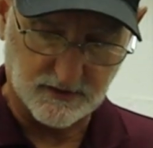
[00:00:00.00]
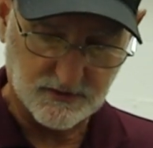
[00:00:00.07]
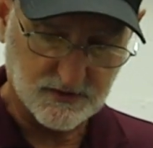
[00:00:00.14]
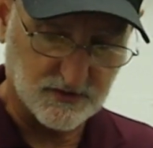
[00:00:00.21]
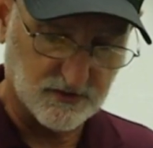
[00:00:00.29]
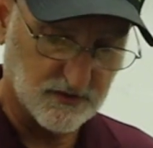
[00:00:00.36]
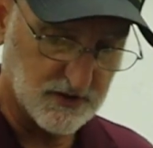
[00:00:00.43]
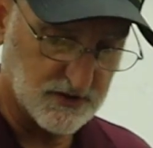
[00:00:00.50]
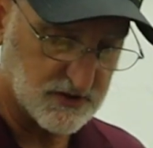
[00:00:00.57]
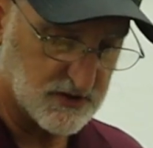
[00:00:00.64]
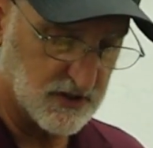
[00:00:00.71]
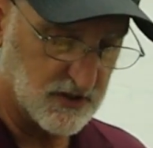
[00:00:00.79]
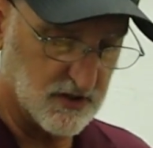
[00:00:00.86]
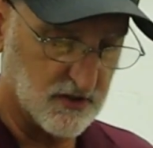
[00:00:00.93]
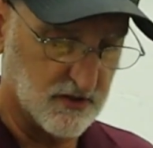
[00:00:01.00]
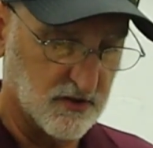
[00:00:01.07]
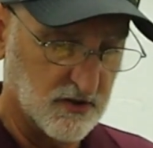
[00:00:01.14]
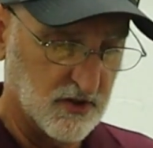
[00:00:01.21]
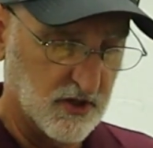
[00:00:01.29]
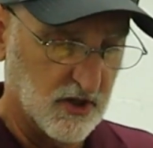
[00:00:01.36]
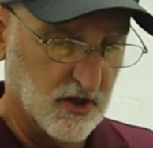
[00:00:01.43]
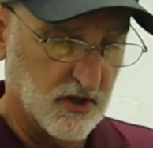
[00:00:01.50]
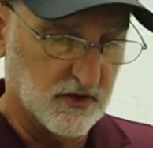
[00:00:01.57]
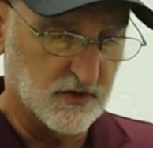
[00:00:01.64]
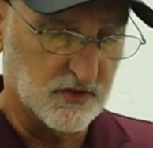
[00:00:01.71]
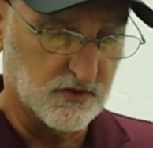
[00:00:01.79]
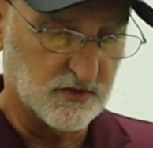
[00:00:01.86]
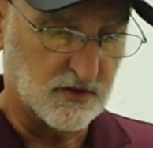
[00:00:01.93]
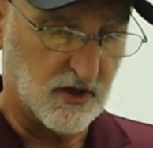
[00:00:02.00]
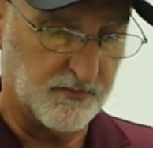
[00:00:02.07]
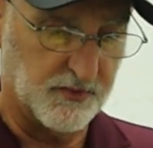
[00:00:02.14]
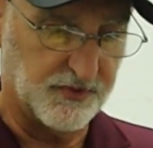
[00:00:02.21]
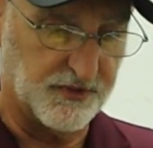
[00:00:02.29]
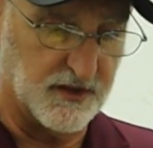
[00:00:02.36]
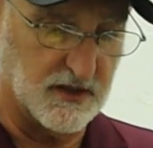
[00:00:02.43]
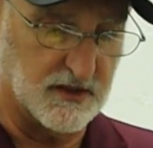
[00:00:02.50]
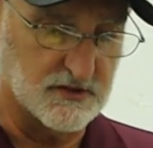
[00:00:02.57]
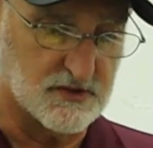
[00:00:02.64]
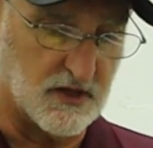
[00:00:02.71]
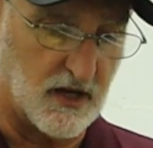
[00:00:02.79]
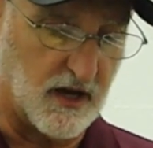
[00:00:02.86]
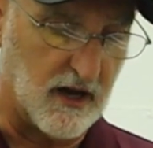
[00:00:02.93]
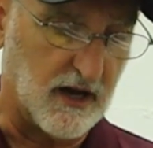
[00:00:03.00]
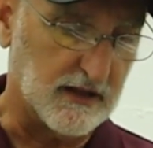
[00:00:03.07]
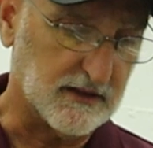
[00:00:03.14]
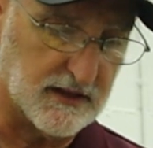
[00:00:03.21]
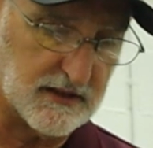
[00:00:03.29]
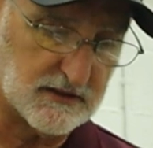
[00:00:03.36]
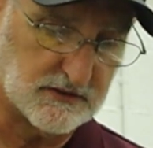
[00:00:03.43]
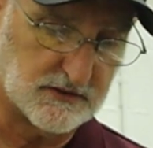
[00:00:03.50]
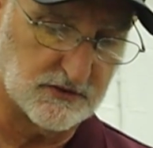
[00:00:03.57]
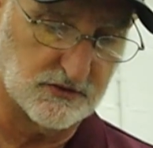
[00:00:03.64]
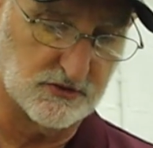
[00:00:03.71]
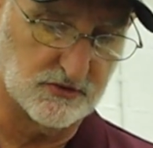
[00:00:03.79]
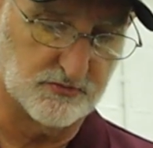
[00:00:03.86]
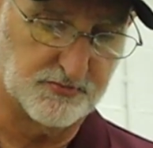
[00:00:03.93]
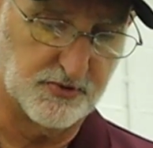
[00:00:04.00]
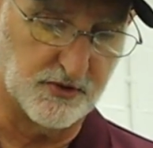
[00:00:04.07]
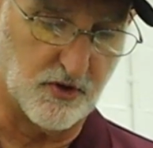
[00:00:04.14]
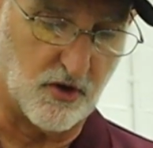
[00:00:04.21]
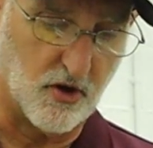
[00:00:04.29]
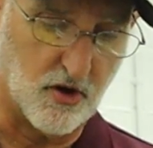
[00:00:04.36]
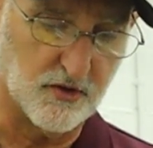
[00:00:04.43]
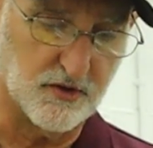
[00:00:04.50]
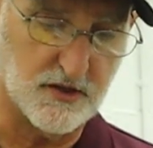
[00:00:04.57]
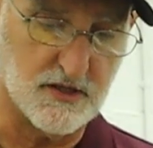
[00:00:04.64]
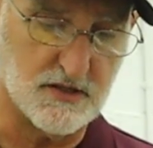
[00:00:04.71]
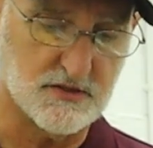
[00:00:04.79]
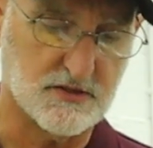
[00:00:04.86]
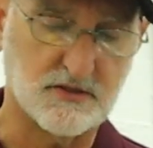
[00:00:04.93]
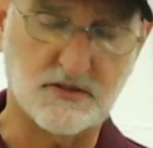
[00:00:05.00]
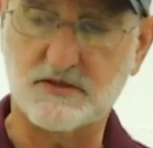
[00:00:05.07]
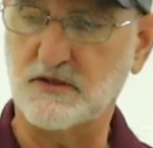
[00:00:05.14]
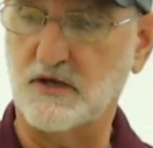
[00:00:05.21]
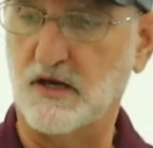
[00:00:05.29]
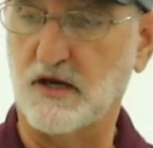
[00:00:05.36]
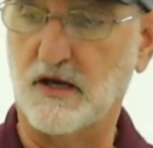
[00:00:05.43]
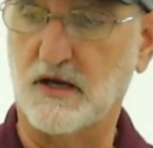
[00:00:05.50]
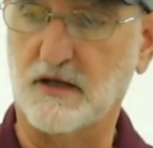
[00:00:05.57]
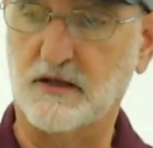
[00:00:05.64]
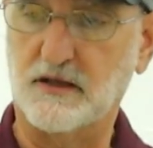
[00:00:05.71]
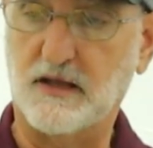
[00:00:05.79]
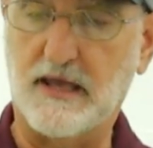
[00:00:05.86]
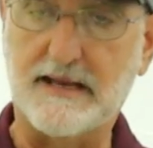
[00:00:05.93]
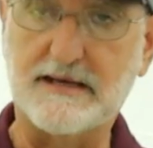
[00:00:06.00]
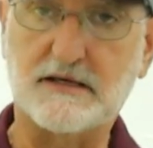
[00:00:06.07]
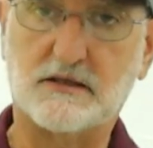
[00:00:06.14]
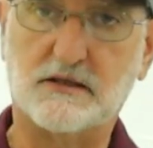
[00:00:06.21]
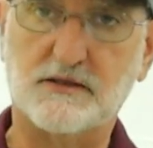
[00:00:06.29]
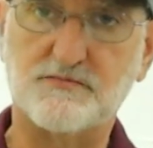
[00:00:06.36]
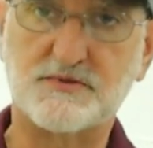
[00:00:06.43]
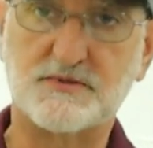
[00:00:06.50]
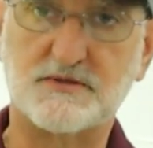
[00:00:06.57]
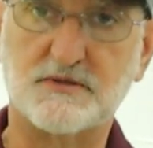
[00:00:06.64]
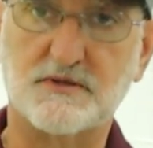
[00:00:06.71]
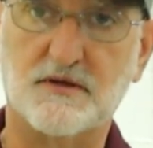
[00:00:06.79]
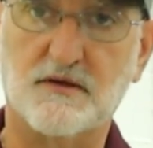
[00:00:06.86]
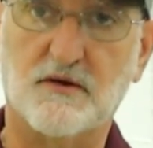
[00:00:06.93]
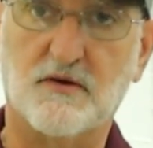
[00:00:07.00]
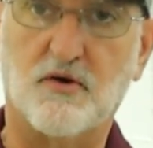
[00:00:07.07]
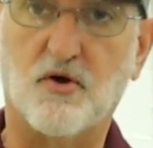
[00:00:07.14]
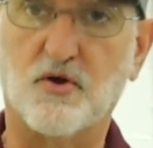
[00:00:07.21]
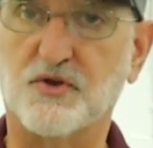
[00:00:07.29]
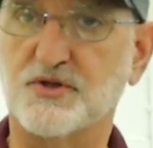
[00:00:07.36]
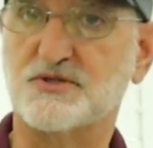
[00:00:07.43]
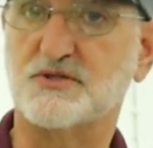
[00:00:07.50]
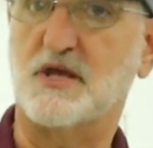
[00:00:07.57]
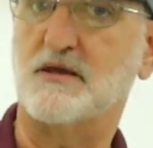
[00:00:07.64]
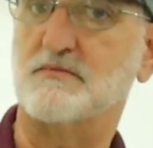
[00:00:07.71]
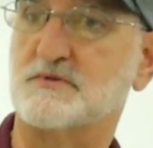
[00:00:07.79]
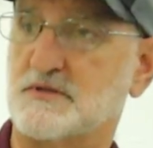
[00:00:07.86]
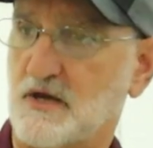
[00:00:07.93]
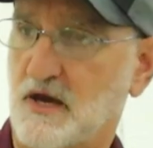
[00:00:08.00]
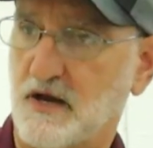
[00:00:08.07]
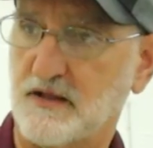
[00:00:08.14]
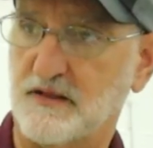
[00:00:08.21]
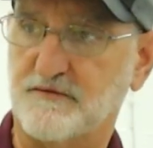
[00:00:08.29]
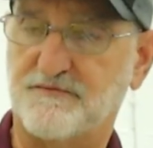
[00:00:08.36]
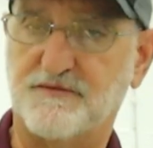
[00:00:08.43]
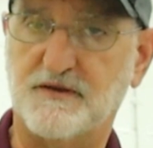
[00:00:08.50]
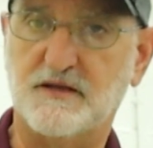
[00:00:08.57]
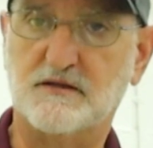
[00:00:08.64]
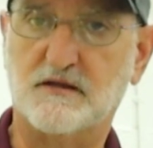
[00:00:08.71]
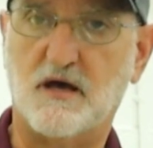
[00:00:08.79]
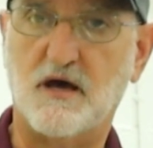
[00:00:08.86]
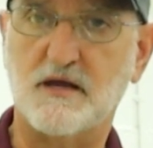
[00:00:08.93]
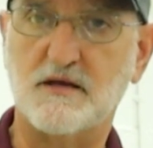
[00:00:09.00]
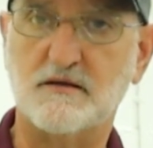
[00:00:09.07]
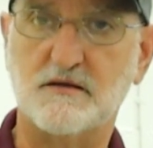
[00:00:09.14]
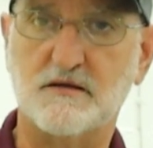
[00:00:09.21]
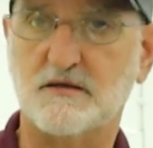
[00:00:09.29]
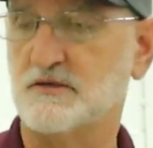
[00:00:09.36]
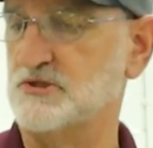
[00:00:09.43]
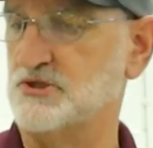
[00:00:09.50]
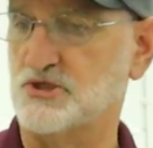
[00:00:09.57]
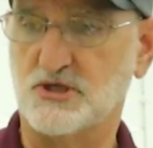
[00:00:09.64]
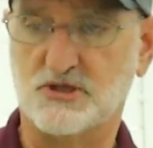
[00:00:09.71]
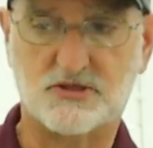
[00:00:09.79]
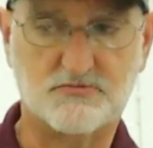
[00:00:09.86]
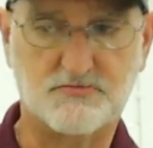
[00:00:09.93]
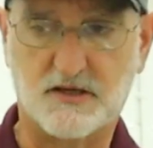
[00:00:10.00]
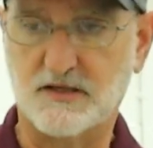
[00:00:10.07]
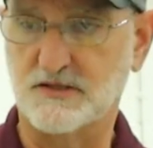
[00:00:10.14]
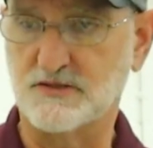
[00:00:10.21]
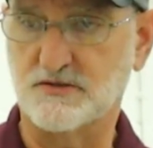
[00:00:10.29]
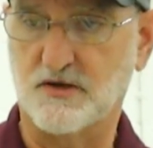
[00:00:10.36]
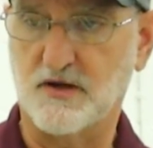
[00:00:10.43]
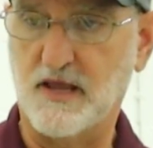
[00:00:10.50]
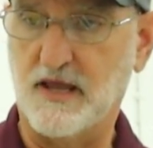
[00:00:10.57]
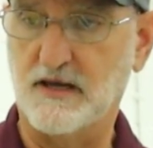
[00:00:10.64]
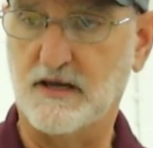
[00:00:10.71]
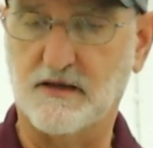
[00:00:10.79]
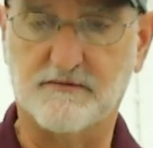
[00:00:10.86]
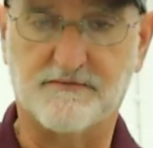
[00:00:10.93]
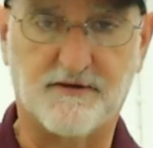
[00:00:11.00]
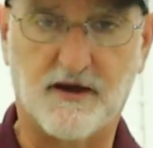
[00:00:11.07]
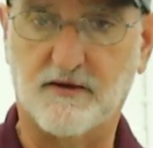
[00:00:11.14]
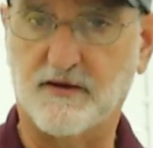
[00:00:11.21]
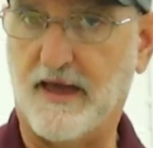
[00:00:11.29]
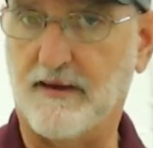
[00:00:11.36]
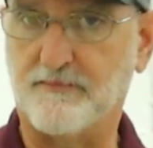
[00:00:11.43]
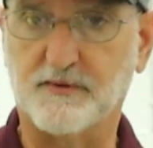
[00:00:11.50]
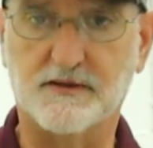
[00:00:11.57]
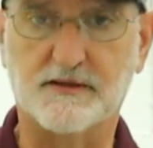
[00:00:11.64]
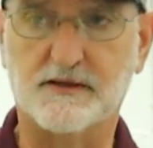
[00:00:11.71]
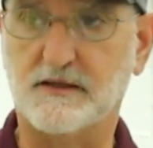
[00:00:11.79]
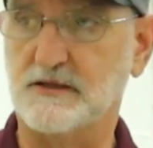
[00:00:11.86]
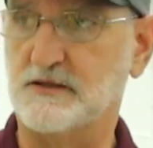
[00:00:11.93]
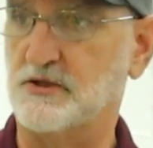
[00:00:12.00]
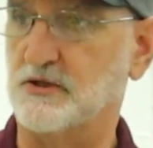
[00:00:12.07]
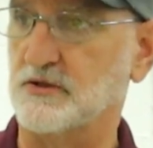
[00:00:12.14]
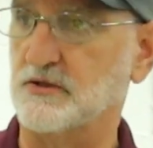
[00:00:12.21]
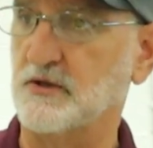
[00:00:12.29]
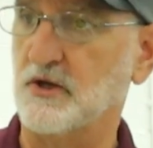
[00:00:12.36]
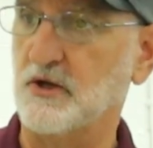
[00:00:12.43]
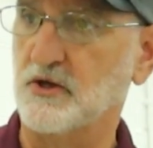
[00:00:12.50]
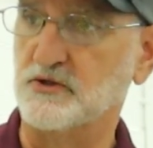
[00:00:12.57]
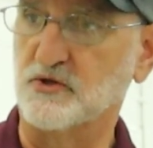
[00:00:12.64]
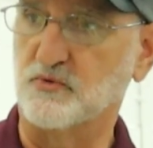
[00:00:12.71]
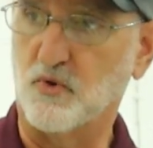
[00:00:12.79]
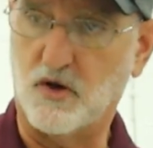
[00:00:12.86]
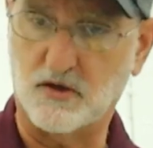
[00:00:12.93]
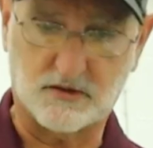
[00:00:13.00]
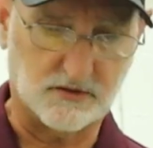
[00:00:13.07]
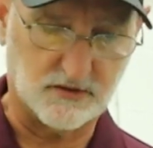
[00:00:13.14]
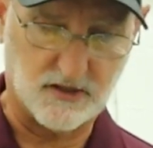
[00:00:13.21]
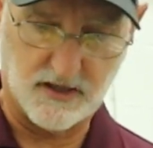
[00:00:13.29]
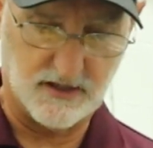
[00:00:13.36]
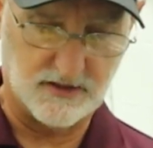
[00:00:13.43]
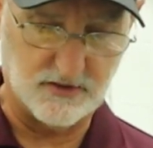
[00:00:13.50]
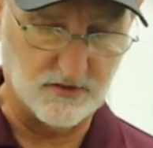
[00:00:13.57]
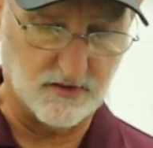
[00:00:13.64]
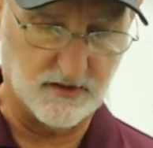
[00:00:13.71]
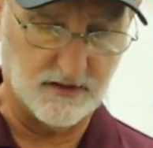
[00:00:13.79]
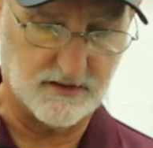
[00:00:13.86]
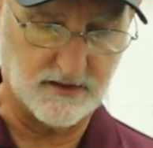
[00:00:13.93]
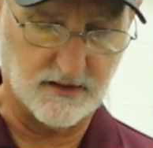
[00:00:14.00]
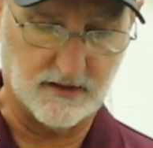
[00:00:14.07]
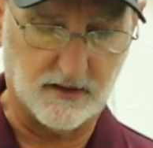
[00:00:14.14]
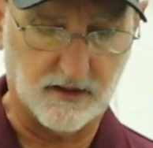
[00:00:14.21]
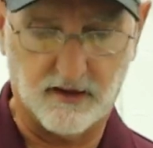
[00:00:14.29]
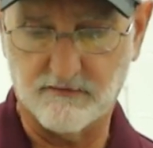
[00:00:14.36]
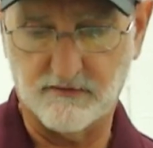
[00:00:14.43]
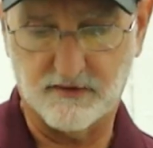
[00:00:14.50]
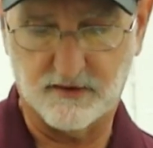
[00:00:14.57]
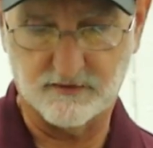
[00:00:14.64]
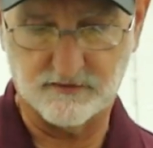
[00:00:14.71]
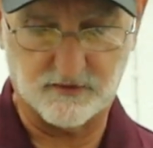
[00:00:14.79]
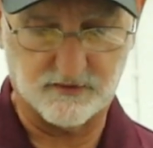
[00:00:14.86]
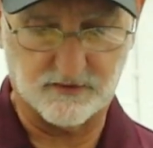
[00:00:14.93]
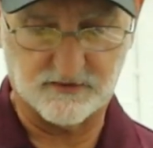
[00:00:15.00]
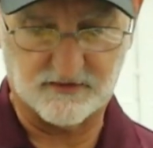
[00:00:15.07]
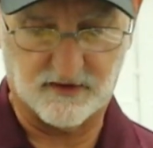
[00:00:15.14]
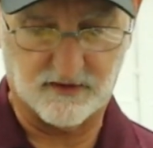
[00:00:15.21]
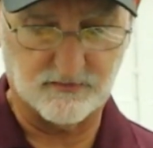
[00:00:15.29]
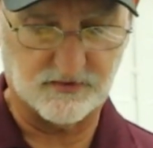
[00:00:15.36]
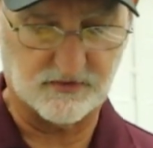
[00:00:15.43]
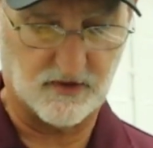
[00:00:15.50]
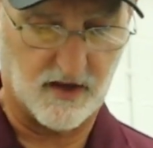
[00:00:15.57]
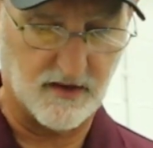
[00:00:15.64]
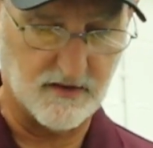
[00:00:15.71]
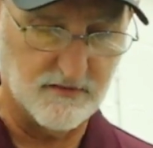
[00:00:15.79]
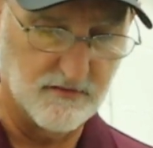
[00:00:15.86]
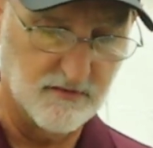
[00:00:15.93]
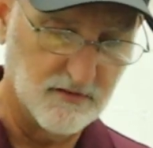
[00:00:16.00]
So this here, couple things. I like to put all these end clips on the same side of the feed line, just because they're handy if I happen to need to walk a line and do anything, everything's on the same side.